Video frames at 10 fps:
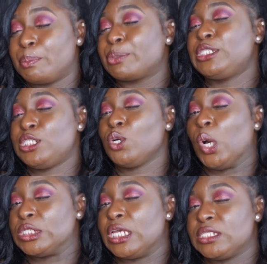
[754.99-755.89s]
pretty
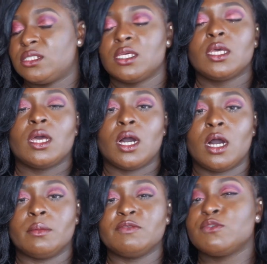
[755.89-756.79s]
honest,
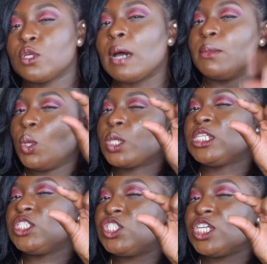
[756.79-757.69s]
even though I'm
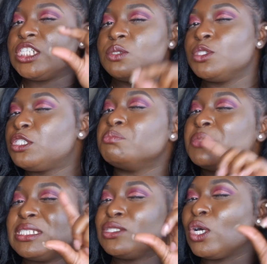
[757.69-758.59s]
low-key shady, which
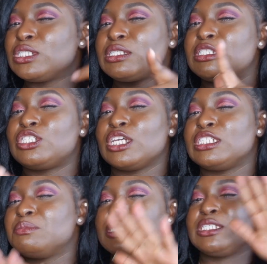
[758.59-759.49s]
not
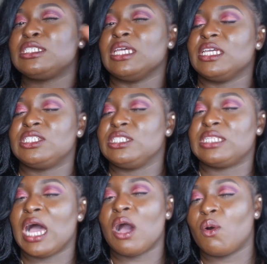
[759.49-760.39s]
shady meaning a
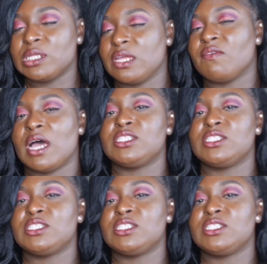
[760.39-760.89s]
cheetah or whatever.